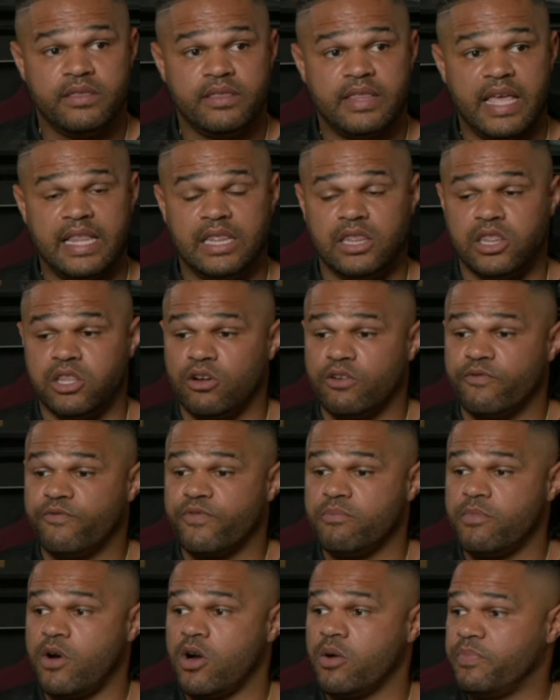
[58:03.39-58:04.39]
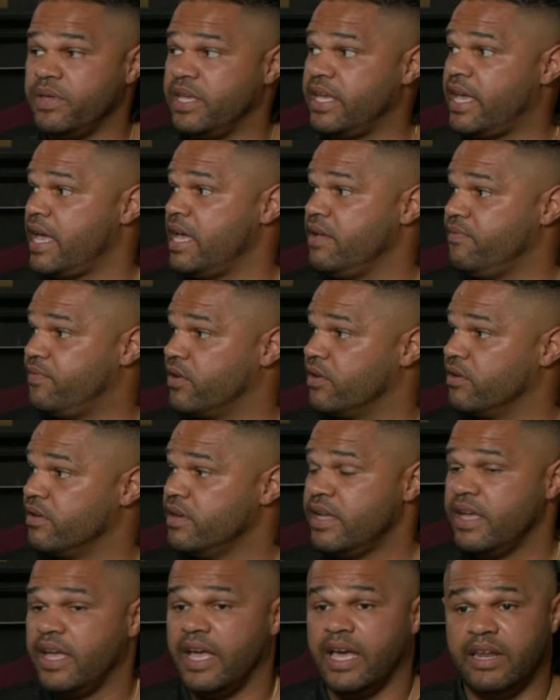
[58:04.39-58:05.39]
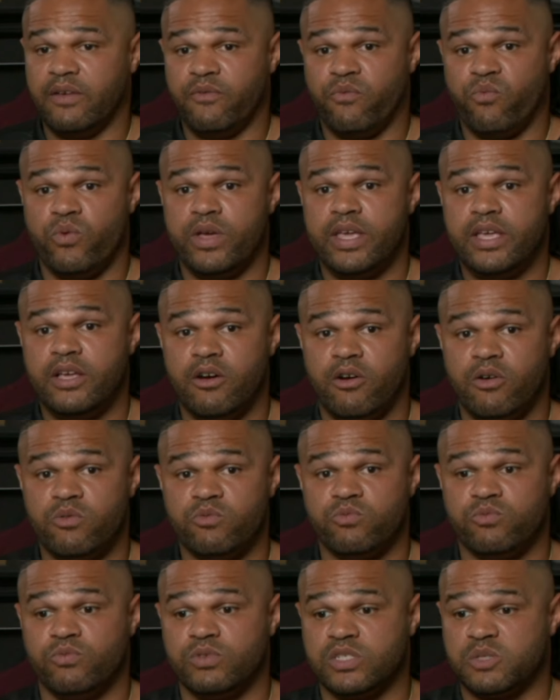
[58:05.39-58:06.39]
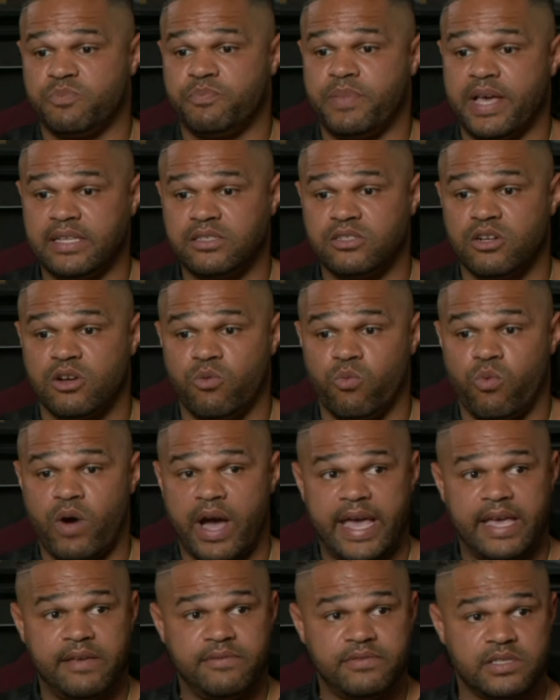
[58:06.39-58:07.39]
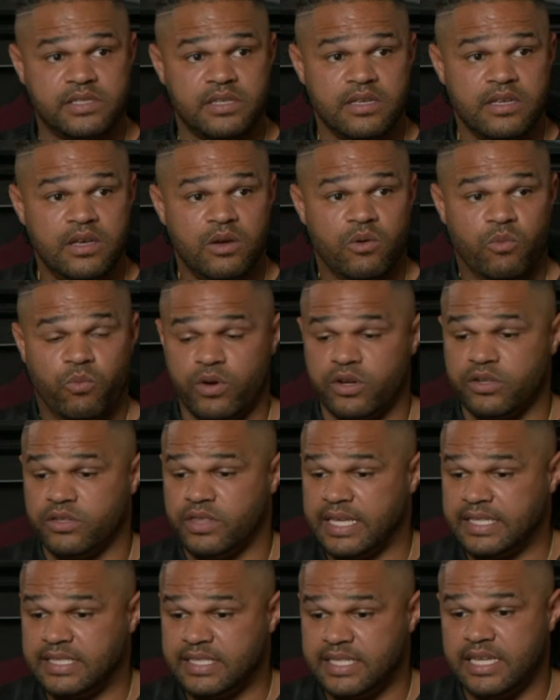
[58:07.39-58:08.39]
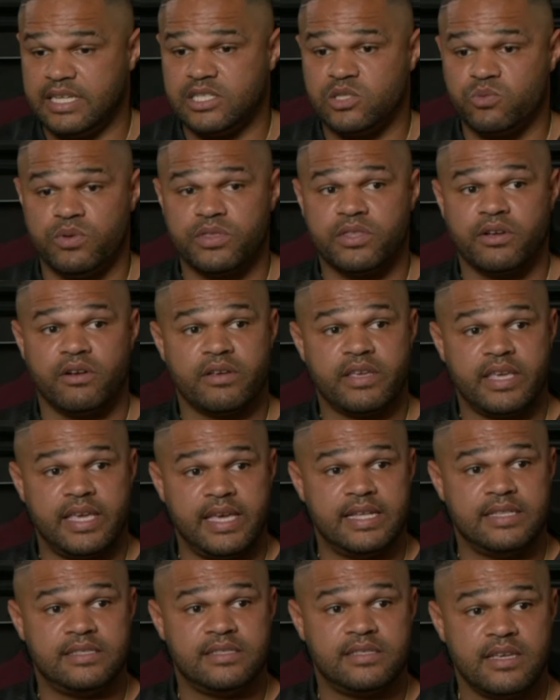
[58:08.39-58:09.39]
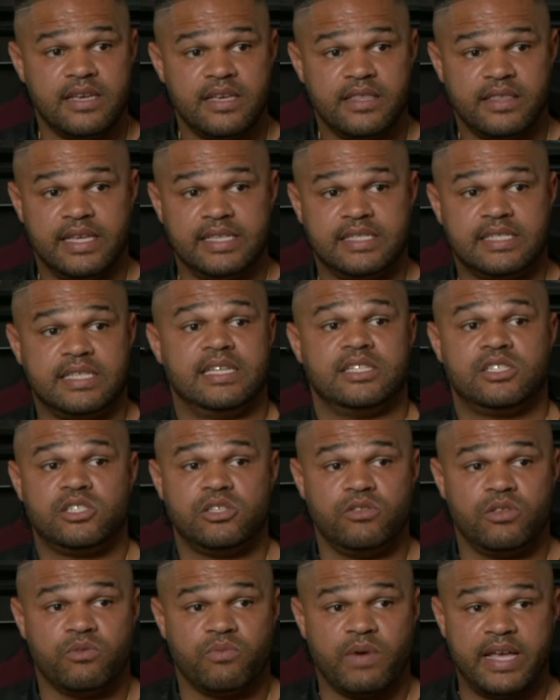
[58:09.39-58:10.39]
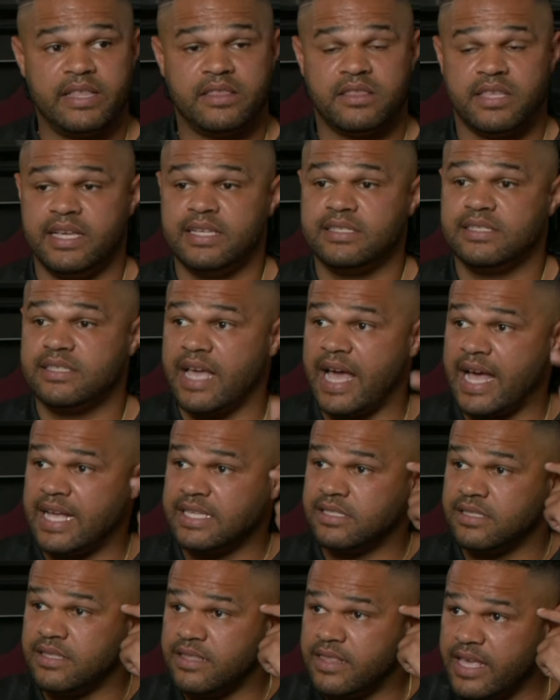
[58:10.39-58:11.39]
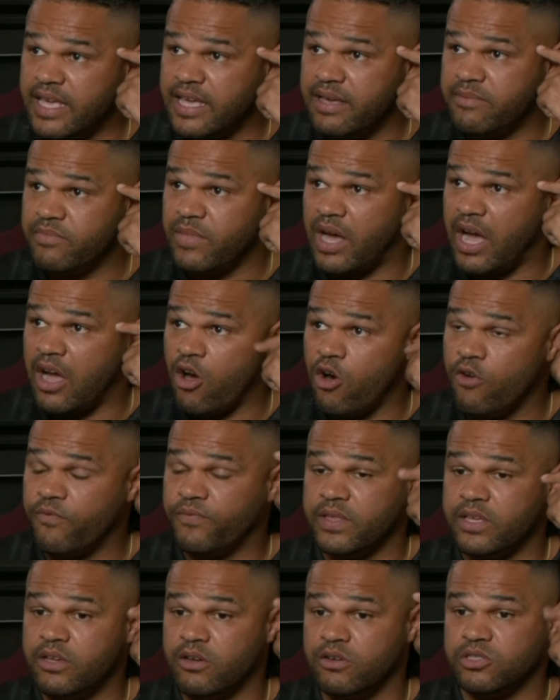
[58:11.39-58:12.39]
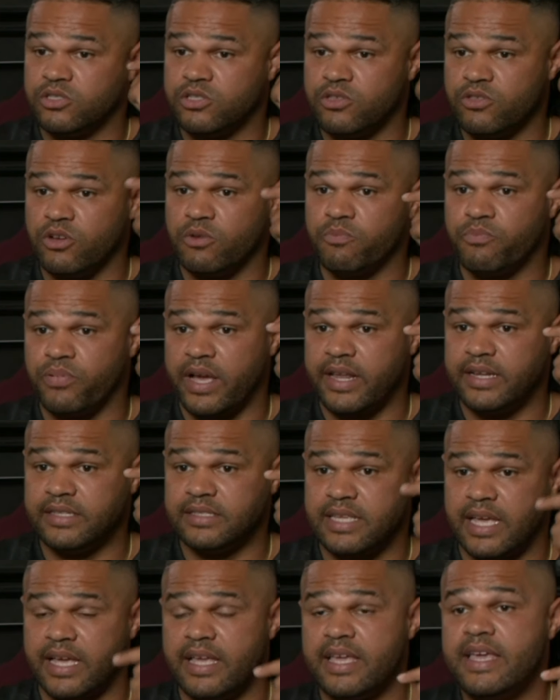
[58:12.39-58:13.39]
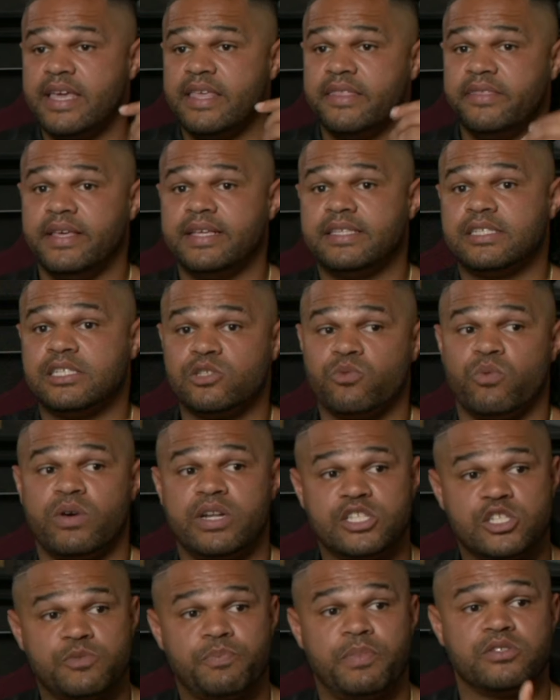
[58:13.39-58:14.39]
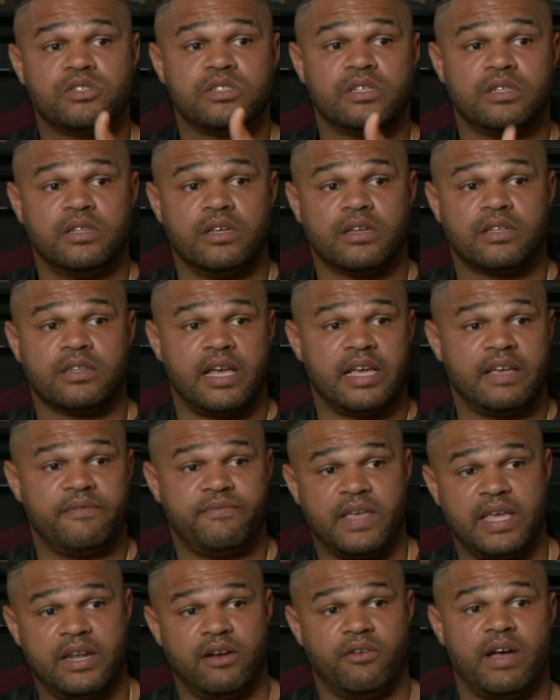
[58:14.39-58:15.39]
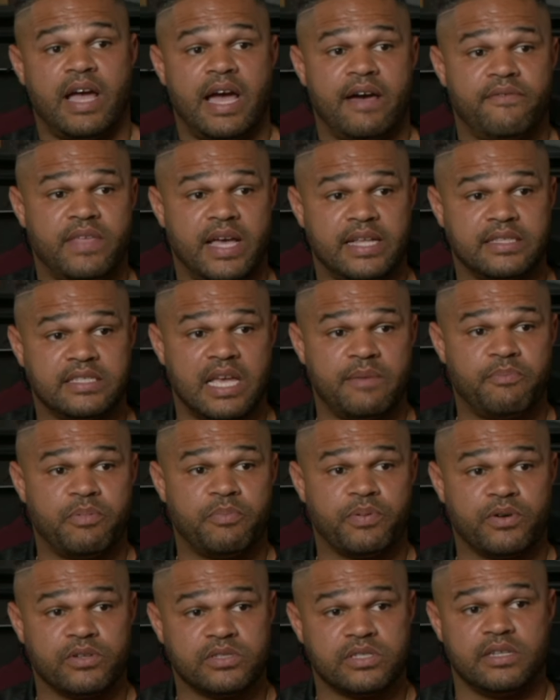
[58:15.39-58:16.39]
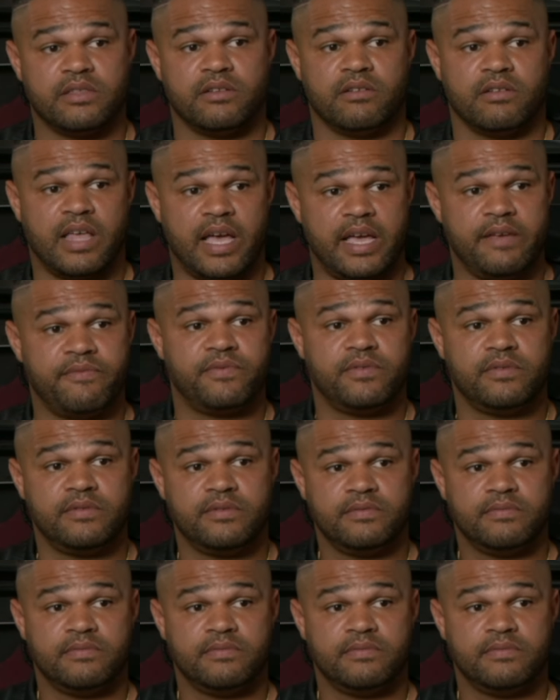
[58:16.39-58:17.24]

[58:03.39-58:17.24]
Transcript: They learn from our behavior, and if we go and respect our wives, where they see us with our kids, they see us do the right things, as them, I hopefully goes through their brain is like, this is what it's supposed to look like if they don't have that type of person in their life.